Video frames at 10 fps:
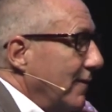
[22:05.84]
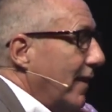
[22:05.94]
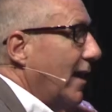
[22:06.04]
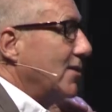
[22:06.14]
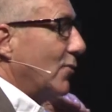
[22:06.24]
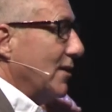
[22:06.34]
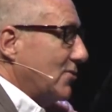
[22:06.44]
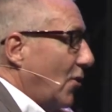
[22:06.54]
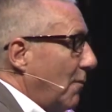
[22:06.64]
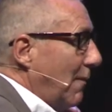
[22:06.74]
As a
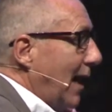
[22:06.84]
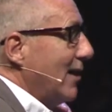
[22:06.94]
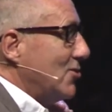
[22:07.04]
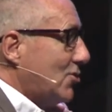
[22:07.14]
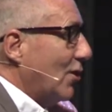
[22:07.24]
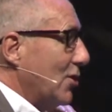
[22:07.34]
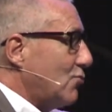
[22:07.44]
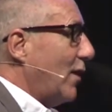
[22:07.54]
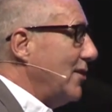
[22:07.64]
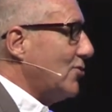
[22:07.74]
result, my insurance
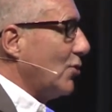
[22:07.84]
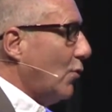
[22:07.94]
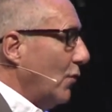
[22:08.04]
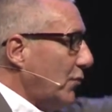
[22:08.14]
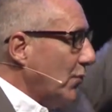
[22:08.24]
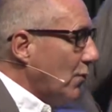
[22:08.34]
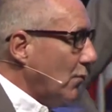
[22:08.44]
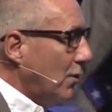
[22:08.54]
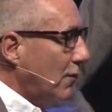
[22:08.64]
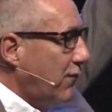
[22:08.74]
rates are going through the
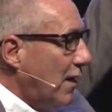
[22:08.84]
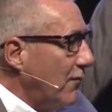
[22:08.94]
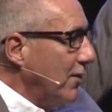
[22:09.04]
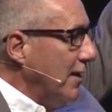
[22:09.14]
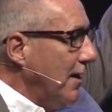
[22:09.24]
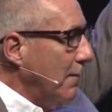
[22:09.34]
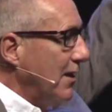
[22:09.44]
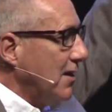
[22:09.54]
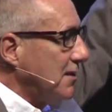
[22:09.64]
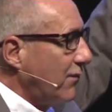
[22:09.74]
roof every year
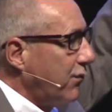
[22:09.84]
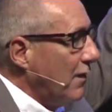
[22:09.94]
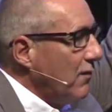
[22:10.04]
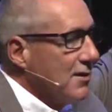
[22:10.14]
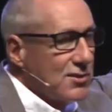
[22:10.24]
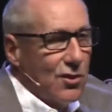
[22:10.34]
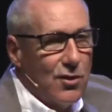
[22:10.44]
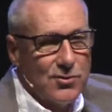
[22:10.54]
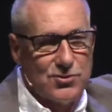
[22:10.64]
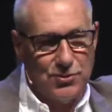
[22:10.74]
because of frivolous
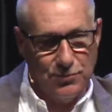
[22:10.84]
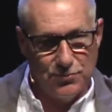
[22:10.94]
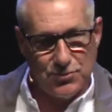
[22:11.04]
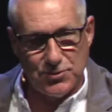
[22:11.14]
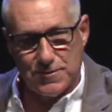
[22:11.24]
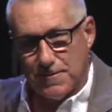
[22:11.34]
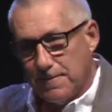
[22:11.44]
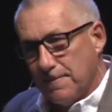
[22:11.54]
lawsuits.